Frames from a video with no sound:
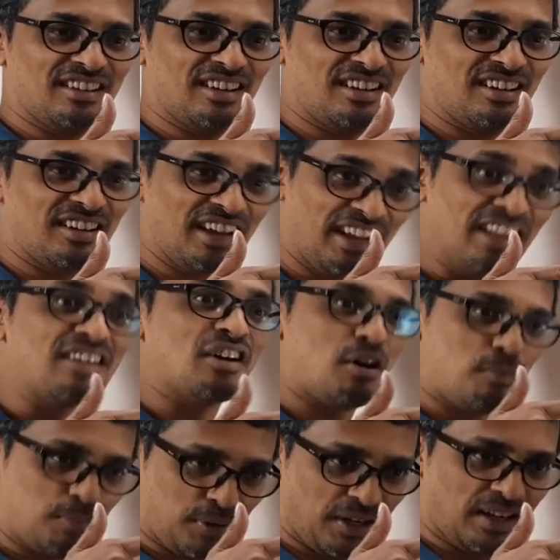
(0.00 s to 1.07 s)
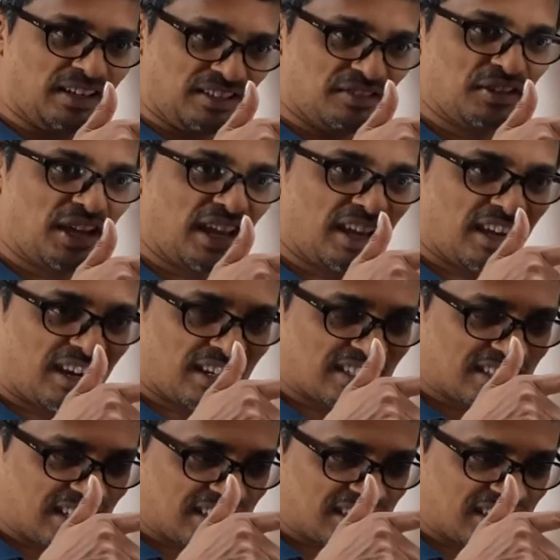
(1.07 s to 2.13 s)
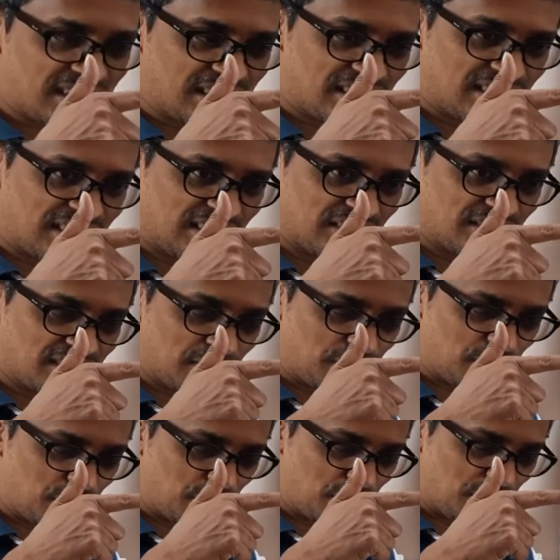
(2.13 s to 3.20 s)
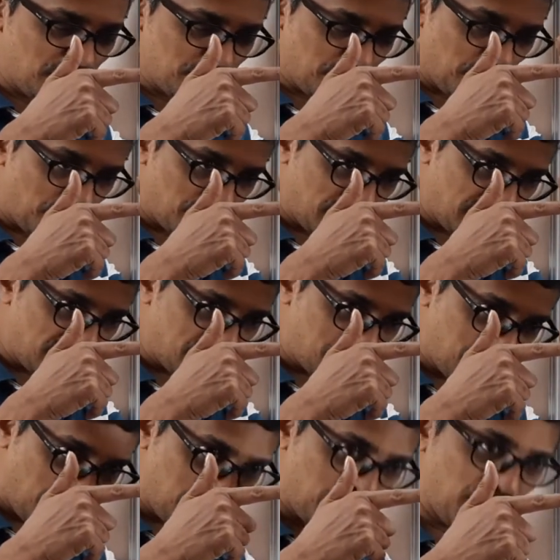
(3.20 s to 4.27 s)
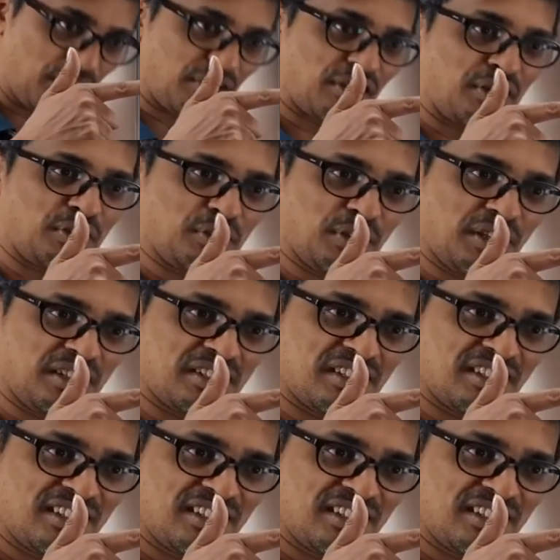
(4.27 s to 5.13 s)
Any component, okay, or just it gives a force just perpendicular to it.